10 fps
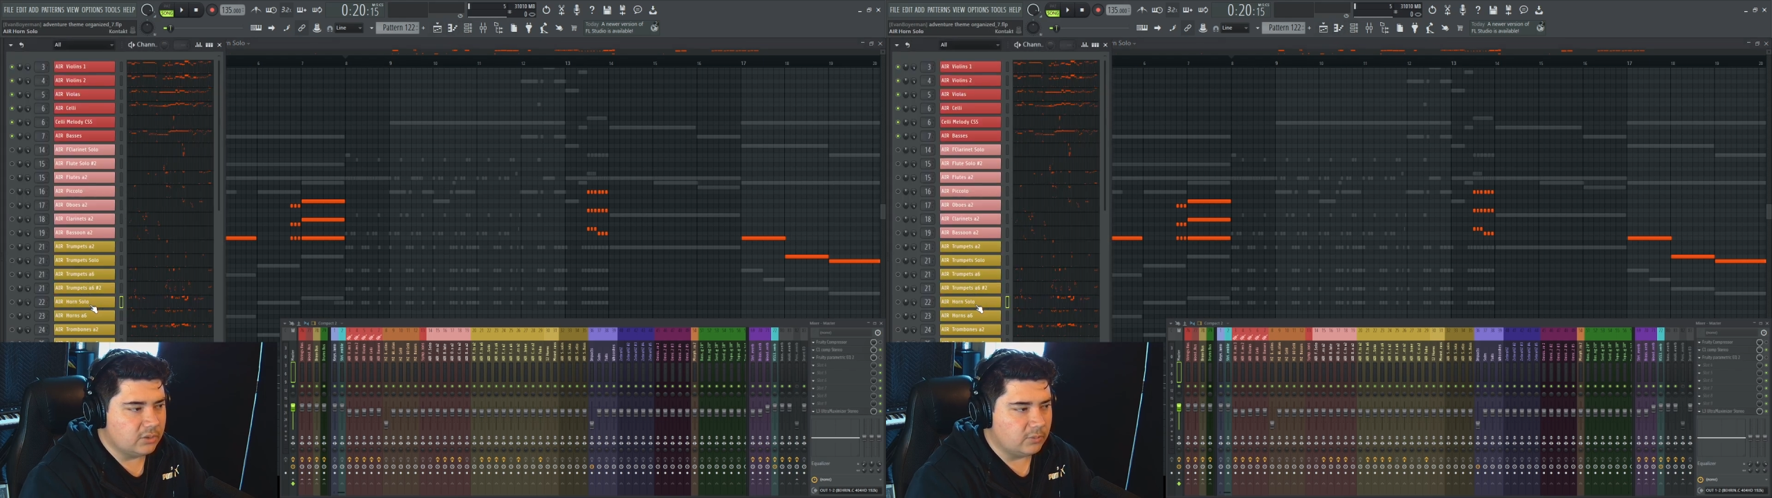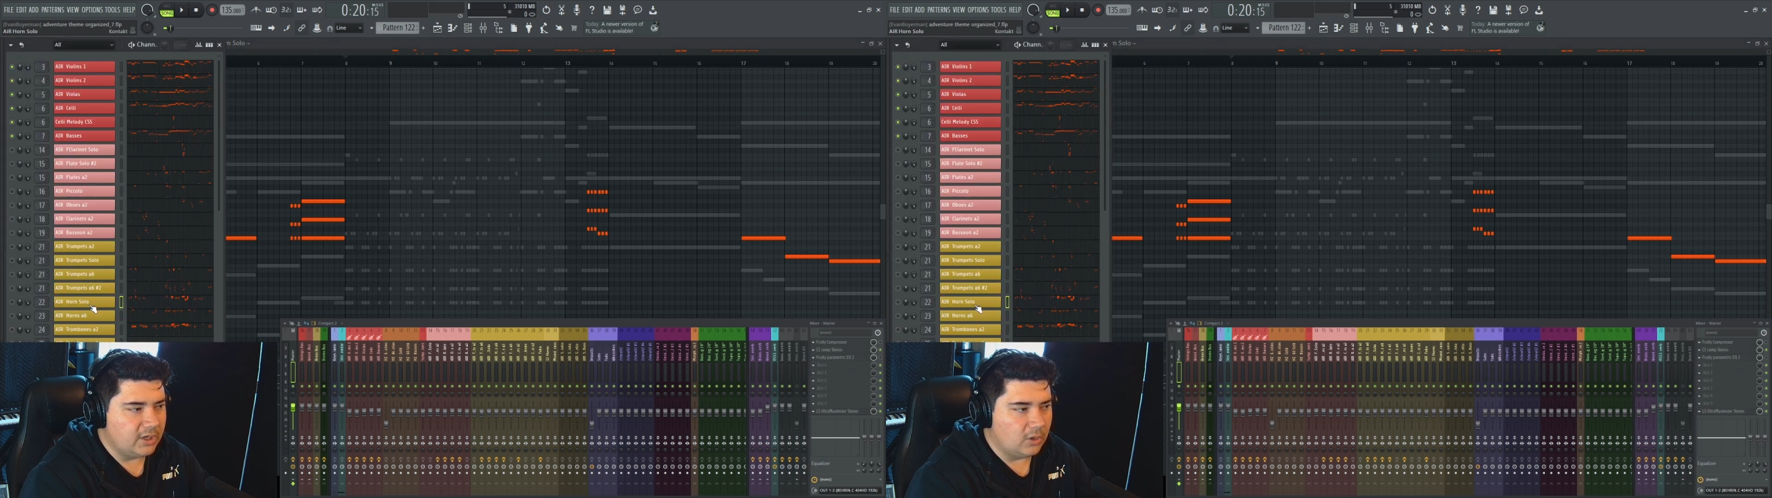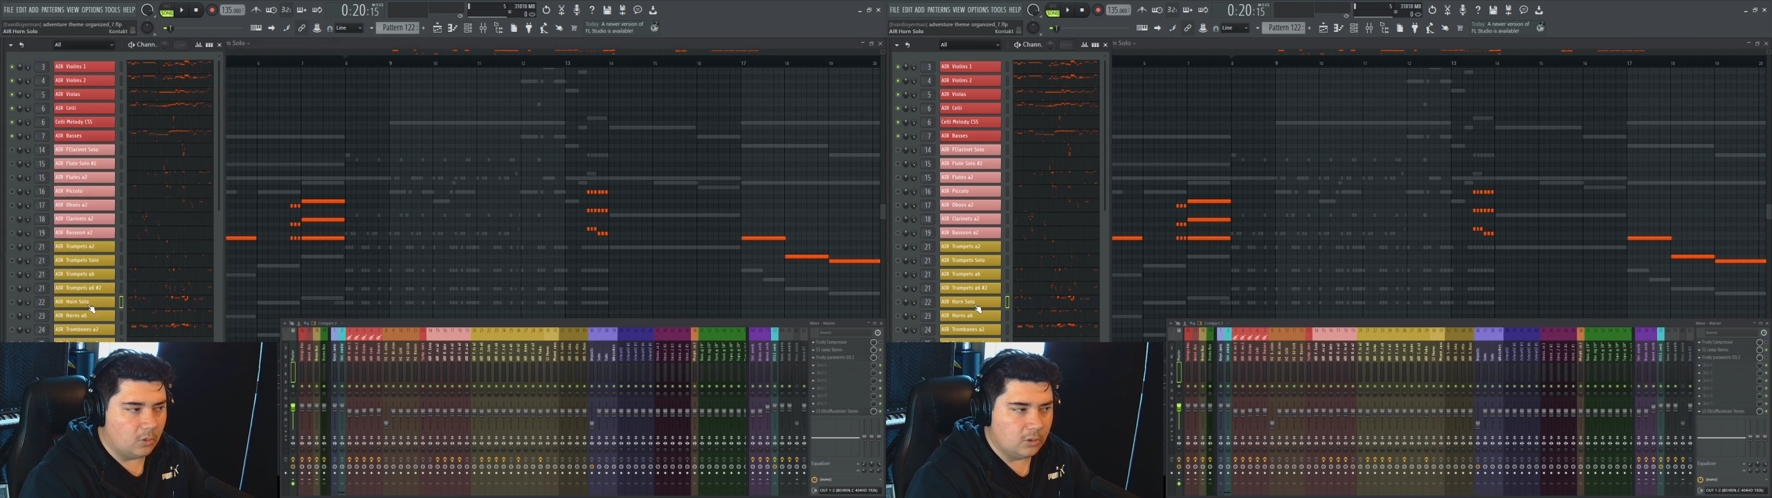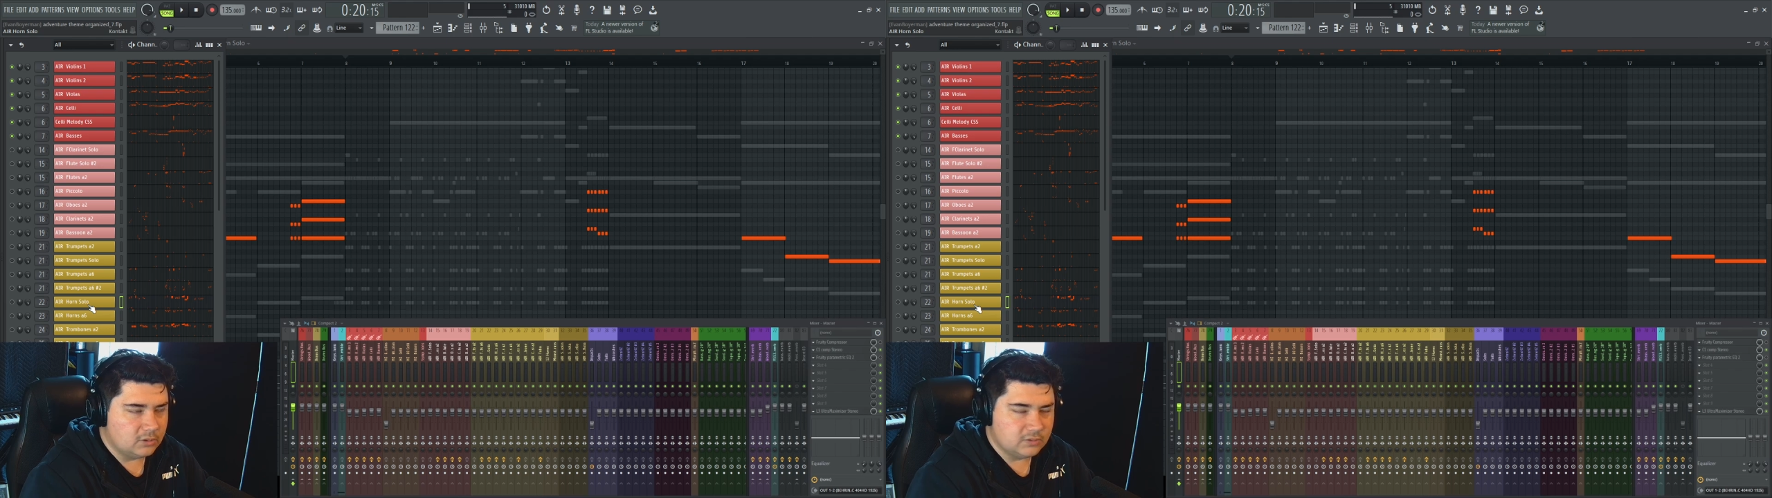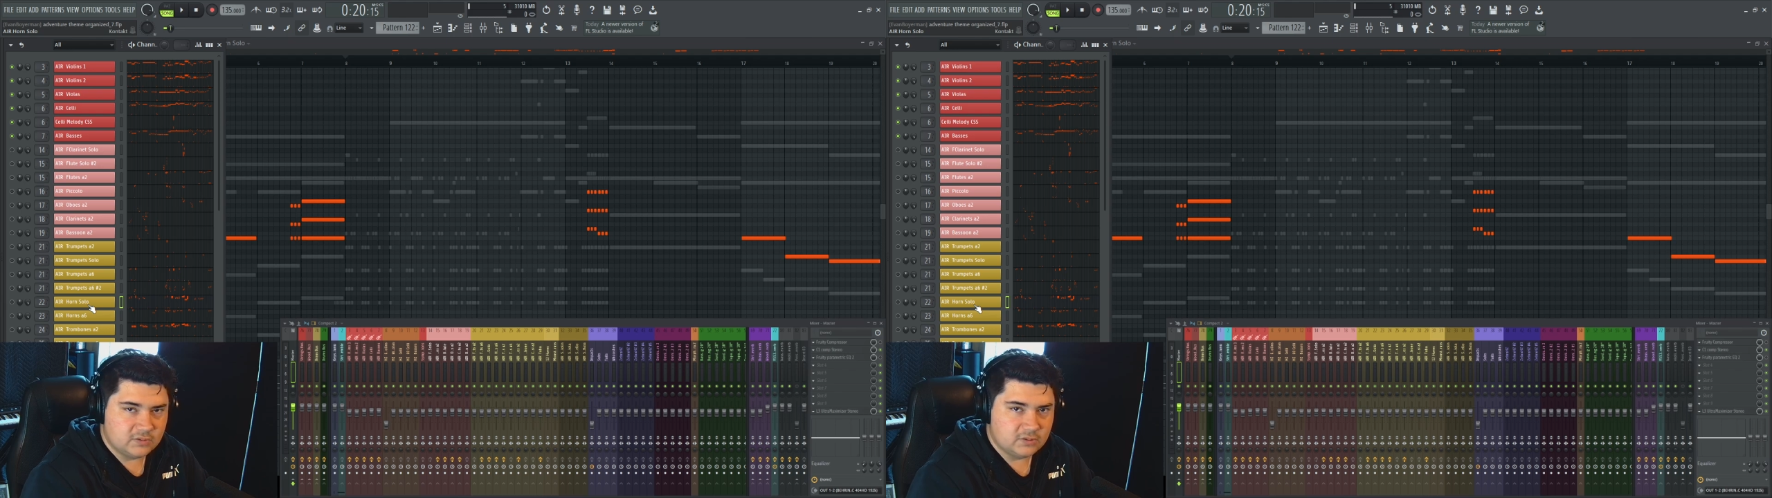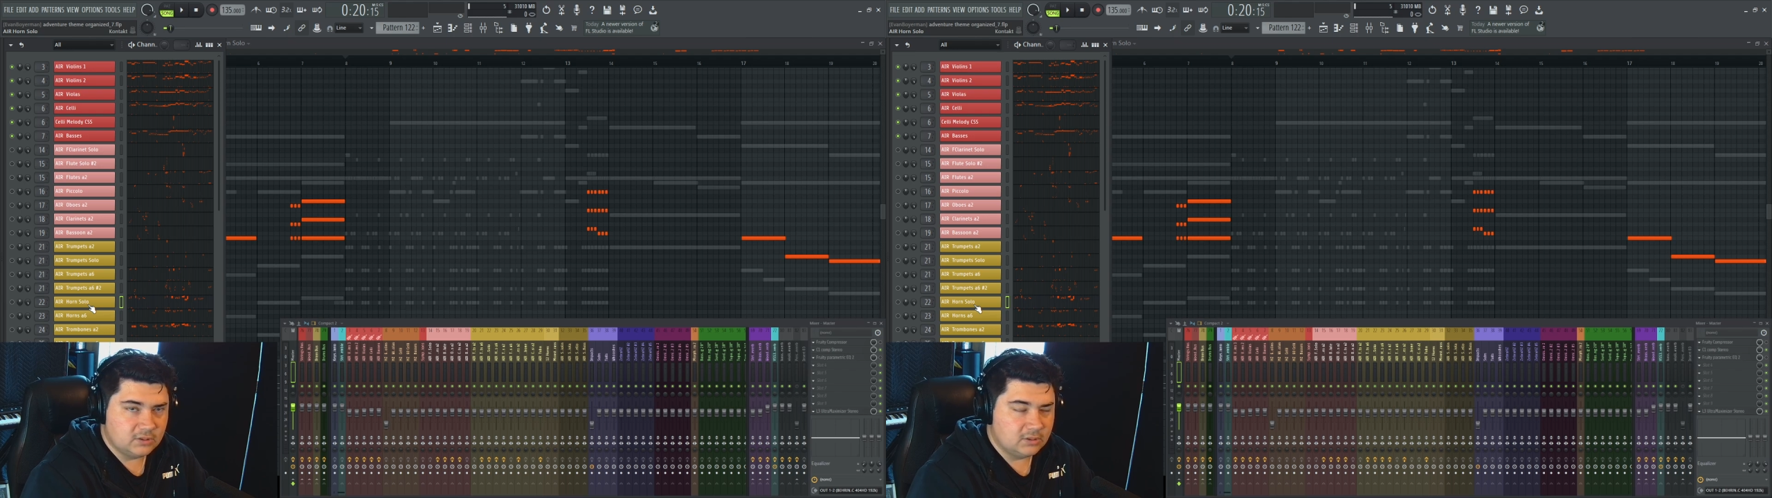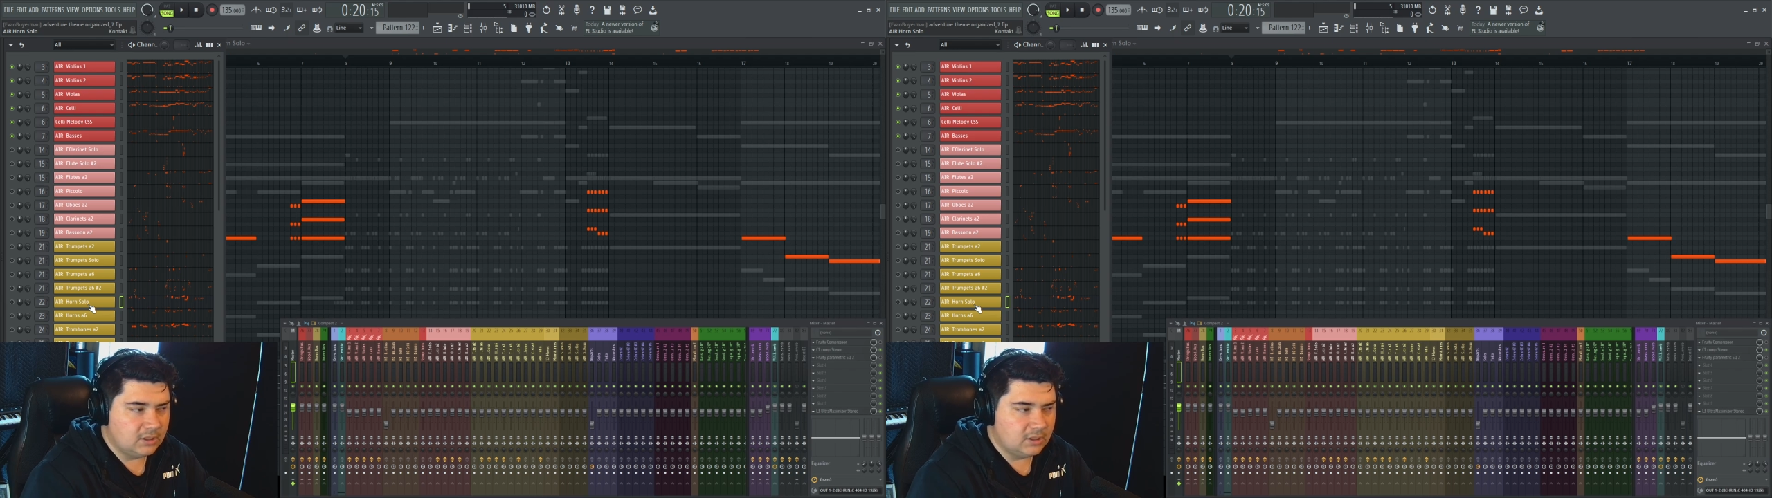horns,